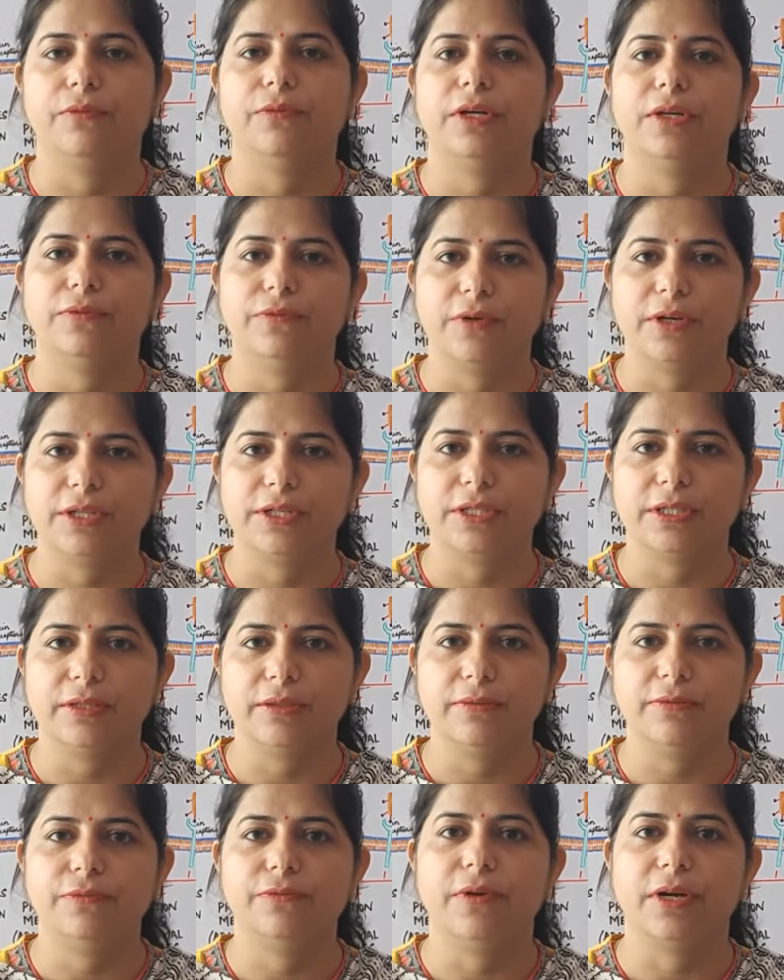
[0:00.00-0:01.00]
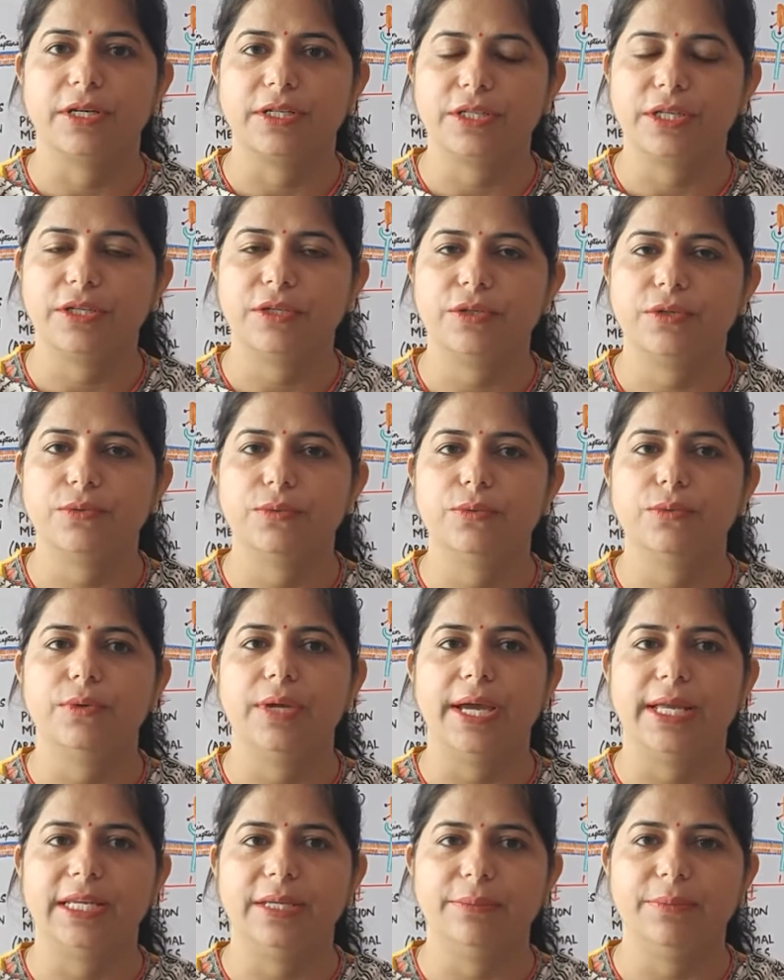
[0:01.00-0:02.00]
What function? Function
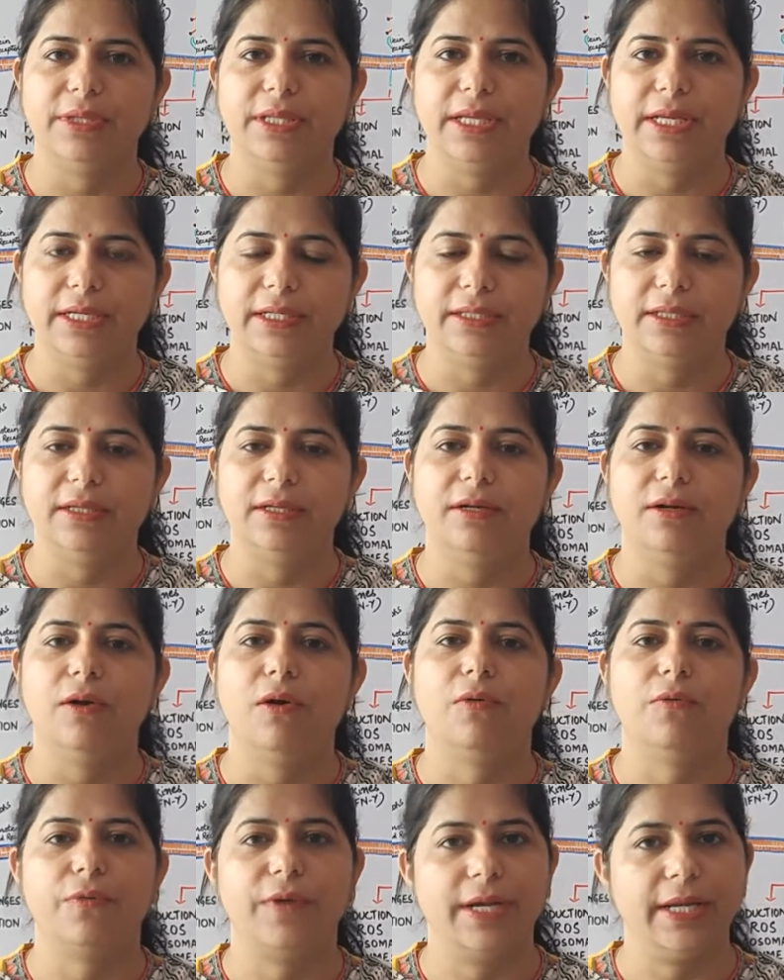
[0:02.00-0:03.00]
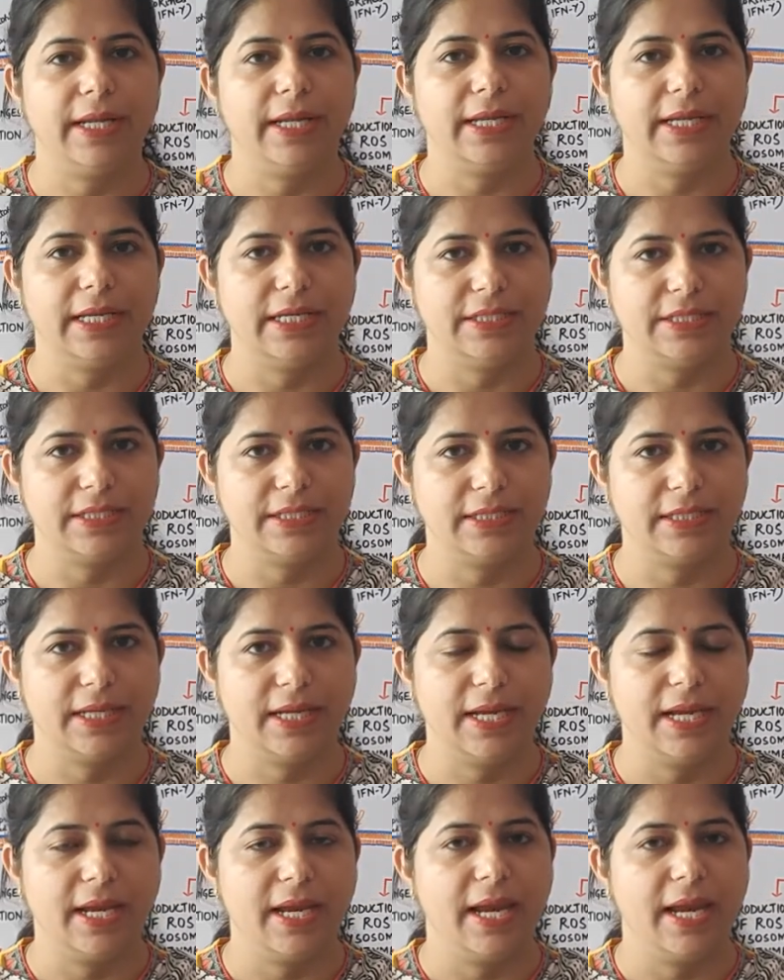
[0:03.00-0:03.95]
to eliminate the offending agent,